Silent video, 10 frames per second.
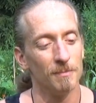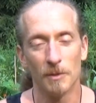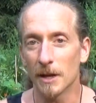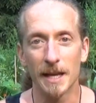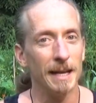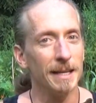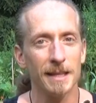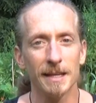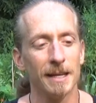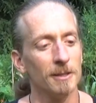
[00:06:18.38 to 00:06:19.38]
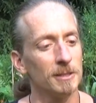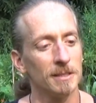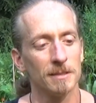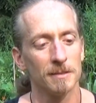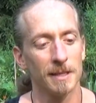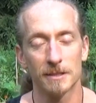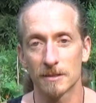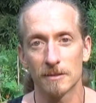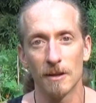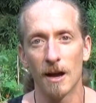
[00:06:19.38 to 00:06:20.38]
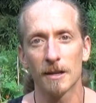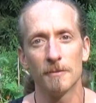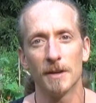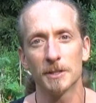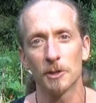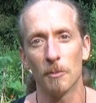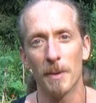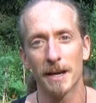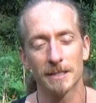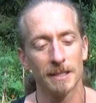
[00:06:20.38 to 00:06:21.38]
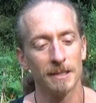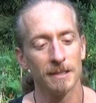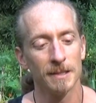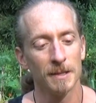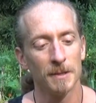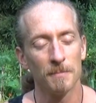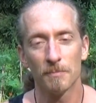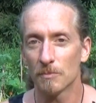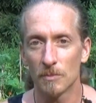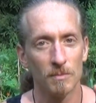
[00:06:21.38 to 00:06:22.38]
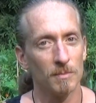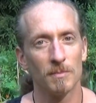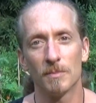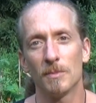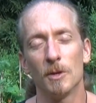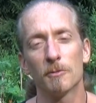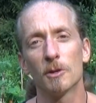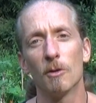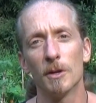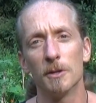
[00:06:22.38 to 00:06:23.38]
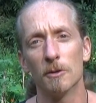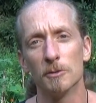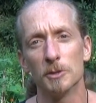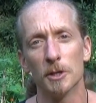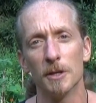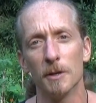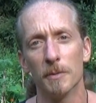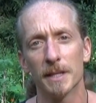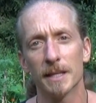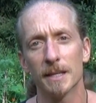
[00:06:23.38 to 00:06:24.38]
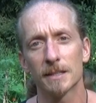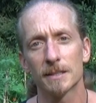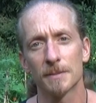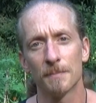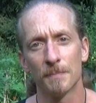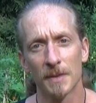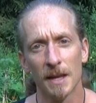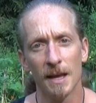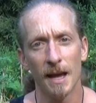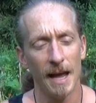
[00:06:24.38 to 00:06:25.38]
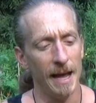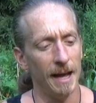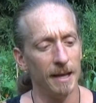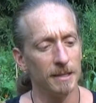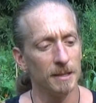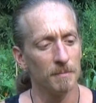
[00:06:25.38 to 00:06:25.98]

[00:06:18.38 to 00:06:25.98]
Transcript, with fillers: Like anything else that's non conventional medicine, you have to go on your own journey with this and,